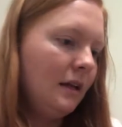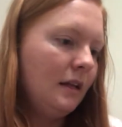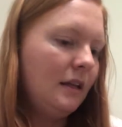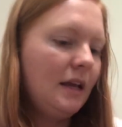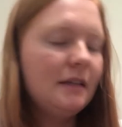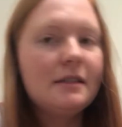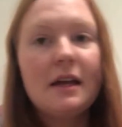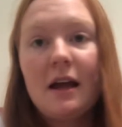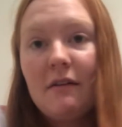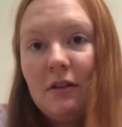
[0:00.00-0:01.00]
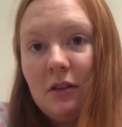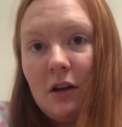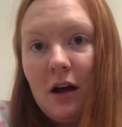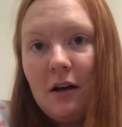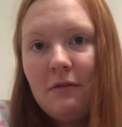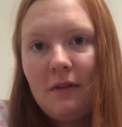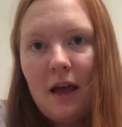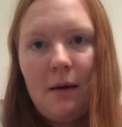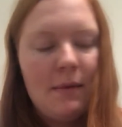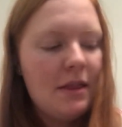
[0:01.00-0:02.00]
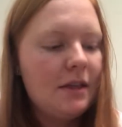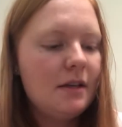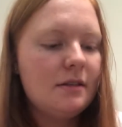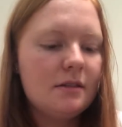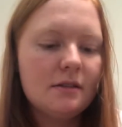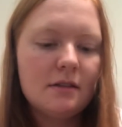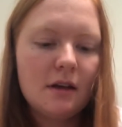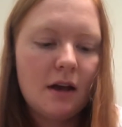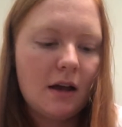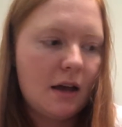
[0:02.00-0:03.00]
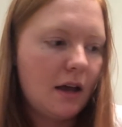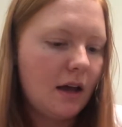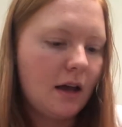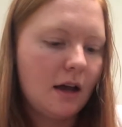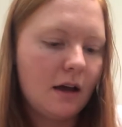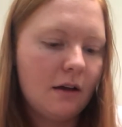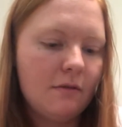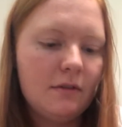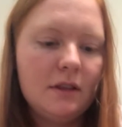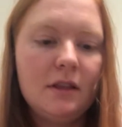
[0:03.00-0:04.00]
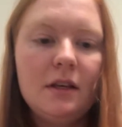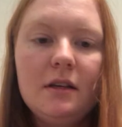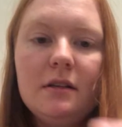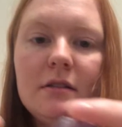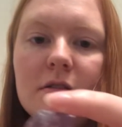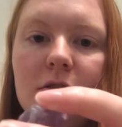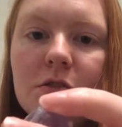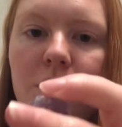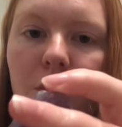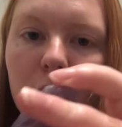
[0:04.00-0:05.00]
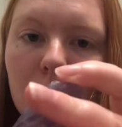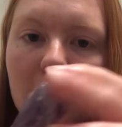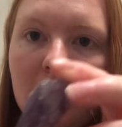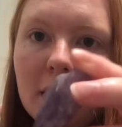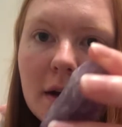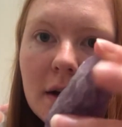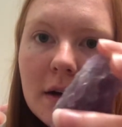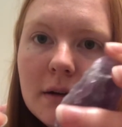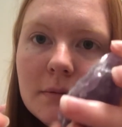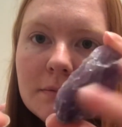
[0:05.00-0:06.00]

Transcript: Next, I have a lot of amethysts. I have these two here.